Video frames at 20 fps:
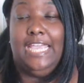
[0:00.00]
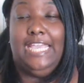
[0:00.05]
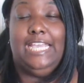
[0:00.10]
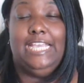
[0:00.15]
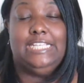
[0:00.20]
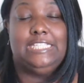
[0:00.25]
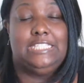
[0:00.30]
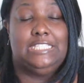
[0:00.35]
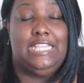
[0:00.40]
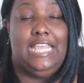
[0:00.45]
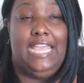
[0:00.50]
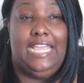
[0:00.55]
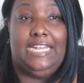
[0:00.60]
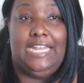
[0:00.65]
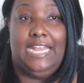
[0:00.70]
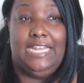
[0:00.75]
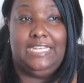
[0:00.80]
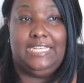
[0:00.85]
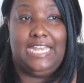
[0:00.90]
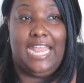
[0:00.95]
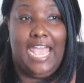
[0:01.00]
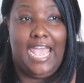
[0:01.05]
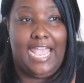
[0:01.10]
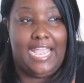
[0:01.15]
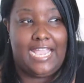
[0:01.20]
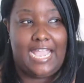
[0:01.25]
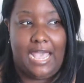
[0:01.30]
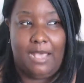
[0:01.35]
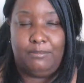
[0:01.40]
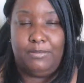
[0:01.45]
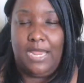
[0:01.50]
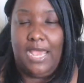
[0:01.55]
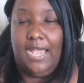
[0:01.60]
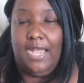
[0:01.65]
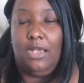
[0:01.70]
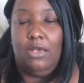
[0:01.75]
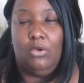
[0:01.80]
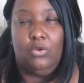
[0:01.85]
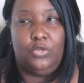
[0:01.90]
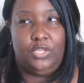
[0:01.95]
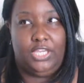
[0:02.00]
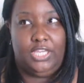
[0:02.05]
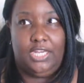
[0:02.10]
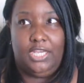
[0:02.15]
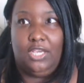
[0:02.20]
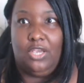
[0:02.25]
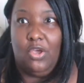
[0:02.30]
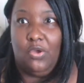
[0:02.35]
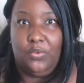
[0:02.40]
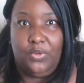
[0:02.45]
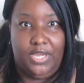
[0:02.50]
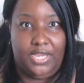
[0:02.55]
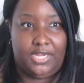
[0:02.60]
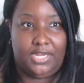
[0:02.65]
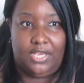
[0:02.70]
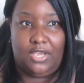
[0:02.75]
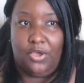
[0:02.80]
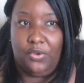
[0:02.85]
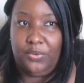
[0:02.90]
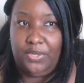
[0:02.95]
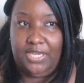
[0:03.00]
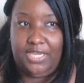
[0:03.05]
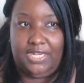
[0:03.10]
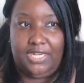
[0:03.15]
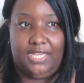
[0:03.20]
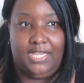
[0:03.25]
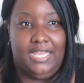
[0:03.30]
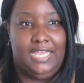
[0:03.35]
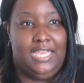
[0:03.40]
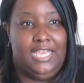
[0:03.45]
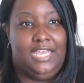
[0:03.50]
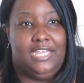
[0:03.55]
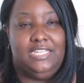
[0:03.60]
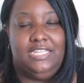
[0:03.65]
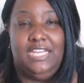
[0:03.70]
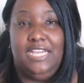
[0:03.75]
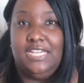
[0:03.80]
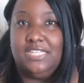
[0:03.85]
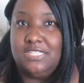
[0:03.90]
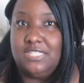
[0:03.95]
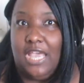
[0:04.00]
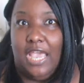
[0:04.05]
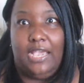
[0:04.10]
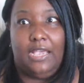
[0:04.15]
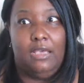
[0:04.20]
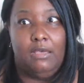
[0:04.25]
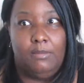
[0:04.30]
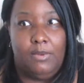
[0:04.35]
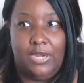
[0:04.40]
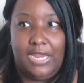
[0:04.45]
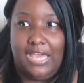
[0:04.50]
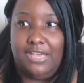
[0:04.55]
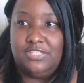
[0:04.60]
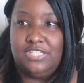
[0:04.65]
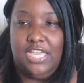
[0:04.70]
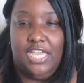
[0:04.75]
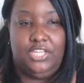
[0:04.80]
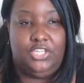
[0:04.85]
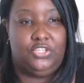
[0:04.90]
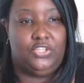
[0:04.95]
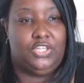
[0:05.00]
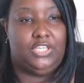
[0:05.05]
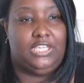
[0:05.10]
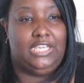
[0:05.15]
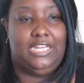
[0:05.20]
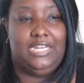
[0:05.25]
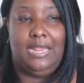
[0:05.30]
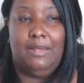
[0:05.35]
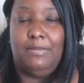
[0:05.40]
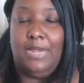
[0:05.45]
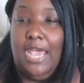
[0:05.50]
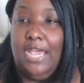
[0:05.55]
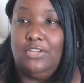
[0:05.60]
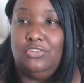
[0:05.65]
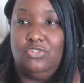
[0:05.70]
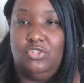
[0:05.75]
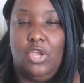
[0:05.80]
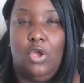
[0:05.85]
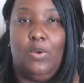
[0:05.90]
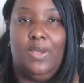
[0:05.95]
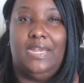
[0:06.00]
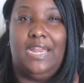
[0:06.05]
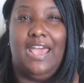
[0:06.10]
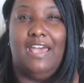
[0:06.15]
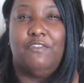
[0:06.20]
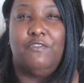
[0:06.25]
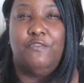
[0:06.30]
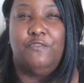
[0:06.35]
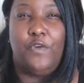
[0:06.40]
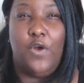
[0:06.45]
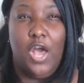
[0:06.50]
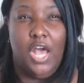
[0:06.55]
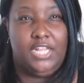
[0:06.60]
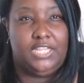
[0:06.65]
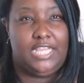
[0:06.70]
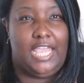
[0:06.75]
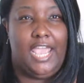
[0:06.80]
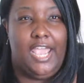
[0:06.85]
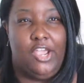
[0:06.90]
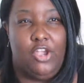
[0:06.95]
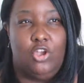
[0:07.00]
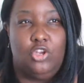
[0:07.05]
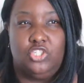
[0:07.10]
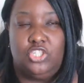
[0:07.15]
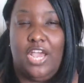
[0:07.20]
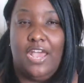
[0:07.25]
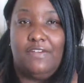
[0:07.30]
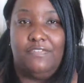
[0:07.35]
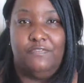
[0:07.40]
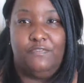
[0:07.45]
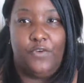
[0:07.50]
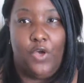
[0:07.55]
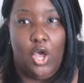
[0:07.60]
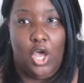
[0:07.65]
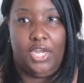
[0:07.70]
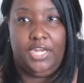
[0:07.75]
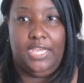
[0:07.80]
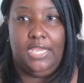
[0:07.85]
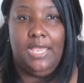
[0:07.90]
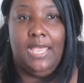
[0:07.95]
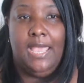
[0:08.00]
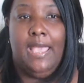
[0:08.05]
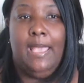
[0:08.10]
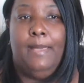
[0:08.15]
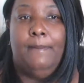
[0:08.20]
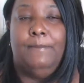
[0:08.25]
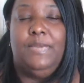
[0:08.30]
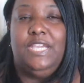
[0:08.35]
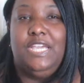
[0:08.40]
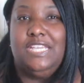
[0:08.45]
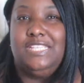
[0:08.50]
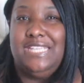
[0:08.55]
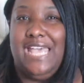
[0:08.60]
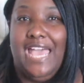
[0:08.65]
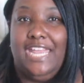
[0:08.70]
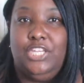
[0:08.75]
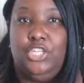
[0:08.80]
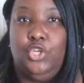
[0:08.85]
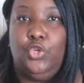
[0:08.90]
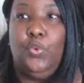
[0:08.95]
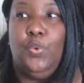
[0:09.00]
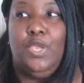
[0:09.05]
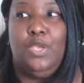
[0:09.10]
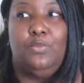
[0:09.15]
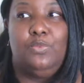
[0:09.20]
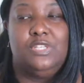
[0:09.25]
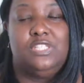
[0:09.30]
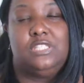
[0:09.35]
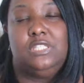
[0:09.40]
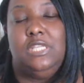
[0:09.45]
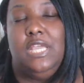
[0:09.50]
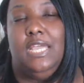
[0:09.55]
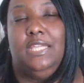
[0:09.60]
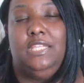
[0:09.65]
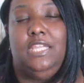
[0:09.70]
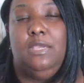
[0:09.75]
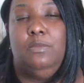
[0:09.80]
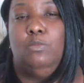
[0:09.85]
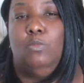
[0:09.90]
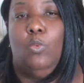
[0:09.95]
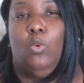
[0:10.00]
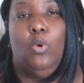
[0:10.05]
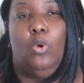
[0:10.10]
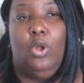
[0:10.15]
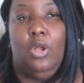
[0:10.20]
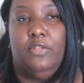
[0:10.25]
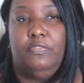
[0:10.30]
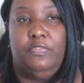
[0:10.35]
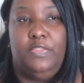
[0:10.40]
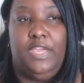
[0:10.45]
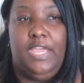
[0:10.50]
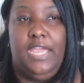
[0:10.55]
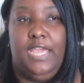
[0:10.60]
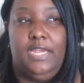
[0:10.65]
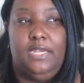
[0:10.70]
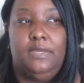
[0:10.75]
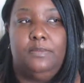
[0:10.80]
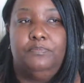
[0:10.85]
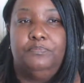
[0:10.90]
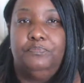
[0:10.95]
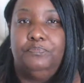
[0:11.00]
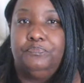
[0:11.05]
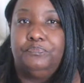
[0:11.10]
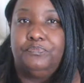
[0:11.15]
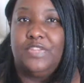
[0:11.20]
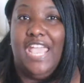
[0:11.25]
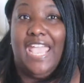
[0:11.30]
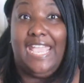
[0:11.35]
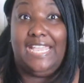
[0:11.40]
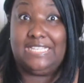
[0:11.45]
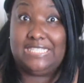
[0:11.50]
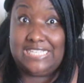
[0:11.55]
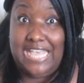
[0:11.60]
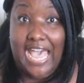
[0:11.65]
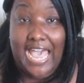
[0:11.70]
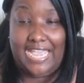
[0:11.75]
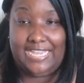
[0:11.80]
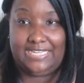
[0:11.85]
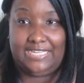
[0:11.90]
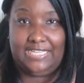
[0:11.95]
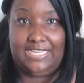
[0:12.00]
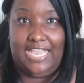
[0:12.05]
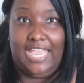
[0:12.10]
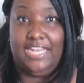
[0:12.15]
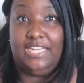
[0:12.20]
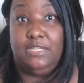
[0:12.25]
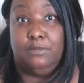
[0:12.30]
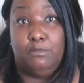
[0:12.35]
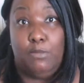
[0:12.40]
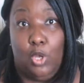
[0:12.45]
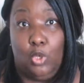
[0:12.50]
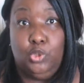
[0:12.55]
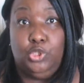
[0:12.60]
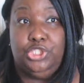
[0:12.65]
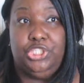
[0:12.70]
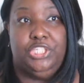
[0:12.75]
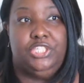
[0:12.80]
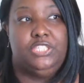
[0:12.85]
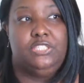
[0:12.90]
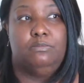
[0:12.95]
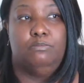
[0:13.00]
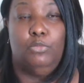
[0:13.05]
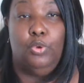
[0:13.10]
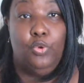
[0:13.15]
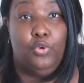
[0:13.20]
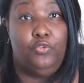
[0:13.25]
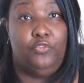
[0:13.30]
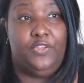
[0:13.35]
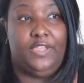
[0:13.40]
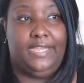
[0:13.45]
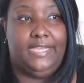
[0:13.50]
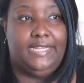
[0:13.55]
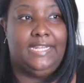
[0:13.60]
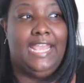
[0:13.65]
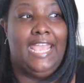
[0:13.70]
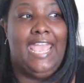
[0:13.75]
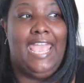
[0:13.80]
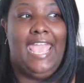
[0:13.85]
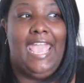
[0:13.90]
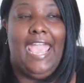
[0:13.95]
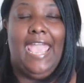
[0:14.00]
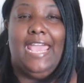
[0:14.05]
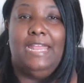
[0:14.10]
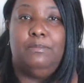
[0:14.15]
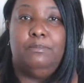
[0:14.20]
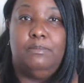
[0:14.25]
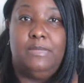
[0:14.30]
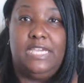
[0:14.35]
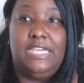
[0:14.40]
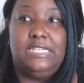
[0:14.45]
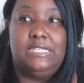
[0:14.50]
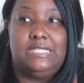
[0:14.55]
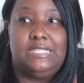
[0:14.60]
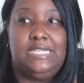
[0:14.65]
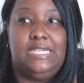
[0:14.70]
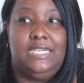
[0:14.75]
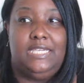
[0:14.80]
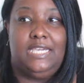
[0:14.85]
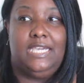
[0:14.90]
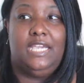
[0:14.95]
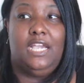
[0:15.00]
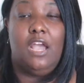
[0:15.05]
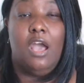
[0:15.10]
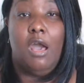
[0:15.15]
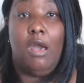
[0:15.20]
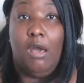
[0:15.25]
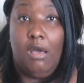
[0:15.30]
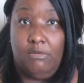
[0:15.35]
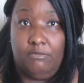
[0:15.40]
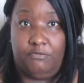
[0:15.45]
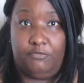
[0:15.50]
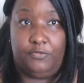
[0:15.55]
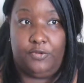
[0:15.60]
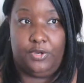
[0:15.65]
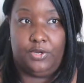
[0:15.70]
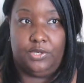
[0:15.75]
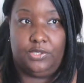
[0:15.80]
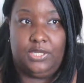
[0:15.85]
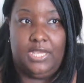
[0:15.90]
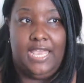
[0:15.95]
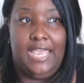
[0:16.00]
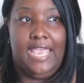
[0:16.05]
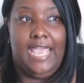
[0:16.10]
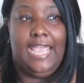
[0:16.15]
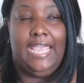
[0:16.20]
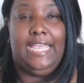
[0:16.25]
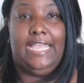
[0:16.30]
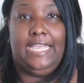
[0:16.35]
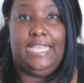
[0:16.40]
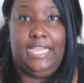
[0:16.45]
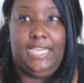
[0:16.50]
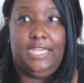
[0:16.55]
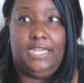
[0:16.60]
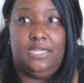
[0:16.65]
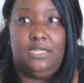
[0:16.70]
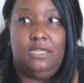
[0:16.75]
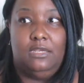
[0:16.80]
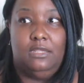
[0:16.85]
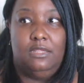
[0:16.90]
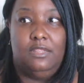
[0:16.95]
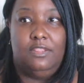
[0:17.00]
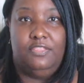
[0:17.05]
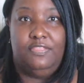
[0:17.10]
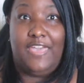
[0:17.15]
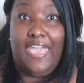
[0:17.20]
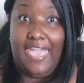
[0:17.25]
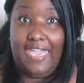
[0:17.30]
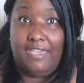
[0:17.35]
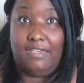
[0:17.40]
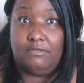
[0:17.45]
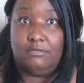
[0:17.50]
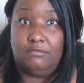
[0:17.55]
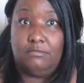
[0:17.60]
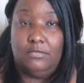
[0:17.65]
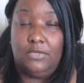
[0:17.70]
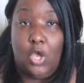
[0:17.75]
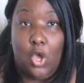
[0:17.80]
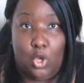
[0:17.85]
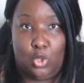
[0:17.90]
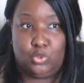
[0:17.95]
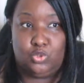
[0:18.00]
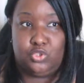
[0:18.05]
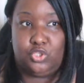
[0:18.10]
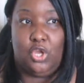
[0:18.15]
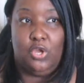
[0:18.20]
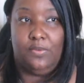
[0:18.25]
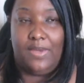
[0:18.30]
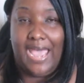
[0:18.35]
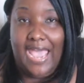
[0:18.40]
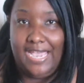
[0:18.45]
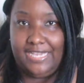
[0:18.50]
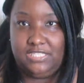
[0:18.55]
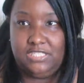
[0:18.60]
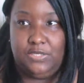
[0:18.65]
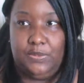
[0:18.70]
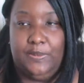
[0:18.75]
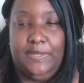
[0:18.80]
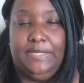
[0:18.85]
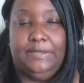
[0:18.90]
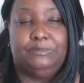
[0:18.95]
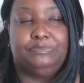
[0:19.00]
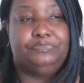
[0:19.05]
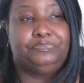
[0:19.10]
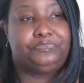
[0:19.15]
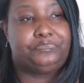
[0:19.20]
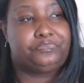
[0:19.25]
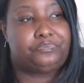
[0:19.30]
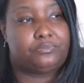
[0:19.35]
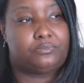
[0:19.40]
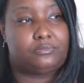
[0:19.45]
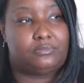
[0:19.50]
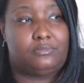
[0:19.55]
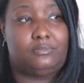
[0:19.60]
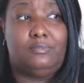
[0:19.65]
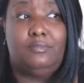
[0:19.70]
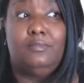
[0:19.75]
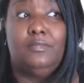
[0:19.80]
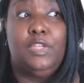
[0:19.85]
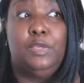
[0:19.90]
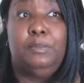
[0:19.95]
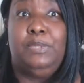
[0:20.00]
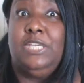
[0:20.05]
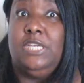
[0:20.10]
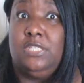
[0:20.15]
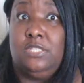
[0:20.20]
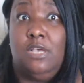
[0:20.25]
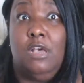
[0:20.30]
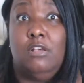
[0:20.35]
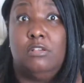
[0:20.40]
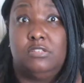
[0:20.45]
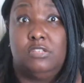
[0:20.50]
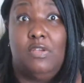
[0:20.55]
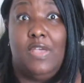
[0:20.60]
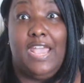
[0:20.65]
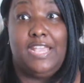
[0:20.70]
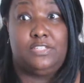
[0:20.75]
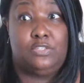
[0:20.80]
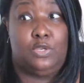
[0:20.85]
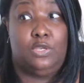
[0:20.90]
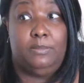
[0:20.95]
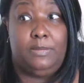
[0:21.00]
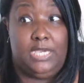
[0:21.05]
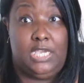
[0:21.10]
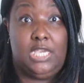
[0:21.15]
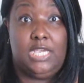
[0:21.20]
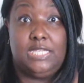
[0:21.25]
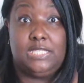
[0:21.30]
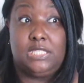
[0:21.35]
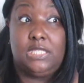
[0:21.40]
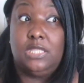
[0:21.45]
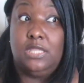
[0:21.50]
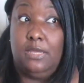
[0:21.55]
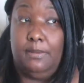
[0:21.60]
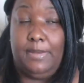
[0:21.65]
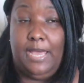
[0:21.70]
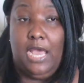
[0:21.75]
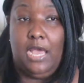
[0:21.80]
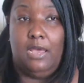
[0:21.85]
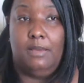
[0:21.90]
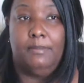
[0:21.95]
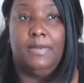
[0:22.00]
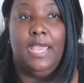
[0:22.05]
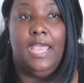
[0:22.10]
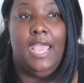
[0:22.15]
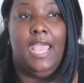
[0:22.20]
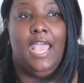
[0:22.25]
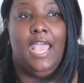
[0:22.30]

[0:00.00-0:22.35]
It's late at night. I'm like, go get it, go get it, go get it. Dia's like, come on, I'll take you to get it. And I'm like, no. And I fought that urge. I fought it because I knew it was nothing more than anxiety and emotions moving and me seeking comfort in that Cold Stone ice cream, because Cold Stone ice cream is the bomb.